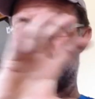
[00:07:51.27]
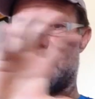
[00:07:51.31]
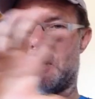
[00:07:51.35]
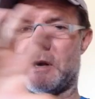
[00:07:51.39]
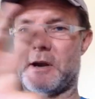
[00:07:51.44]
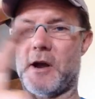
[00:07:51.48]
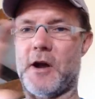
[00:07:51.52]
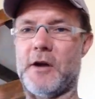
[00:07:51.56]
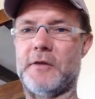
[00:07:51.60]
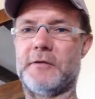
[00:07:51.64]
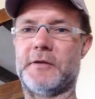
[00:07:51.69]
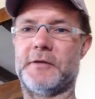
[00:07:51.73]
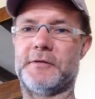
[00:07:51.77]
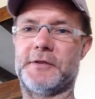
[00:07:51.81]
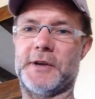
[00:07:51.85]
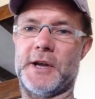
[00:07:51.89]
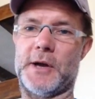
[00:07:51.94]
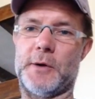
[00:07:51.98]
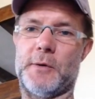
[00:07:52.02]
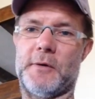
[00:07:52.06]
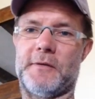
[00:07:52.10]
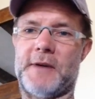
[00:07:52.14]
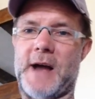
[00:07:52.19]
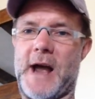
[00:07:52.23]
an
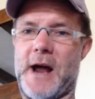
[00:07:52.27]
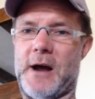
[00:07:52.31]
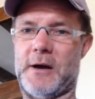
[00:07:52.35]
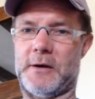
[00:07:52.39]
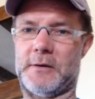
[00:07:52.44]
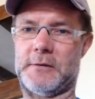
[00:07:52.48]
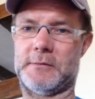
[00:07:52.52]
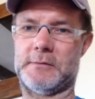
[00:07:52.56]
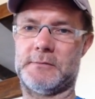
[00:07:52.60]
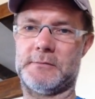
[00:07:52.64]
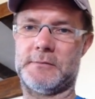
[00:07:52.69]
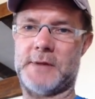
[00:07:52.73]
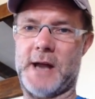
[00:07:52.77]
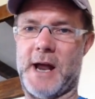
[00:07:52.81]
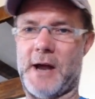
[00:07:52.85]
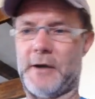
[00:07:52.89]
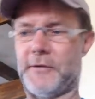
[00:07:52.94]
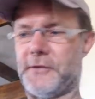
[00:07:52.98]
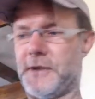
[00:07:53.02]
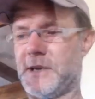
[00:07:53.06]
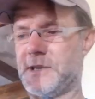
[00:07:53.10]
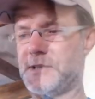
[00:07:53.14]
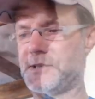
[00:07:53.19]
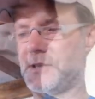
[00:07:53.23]
overview of how
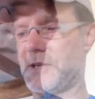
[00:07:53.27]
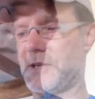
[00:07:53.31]
things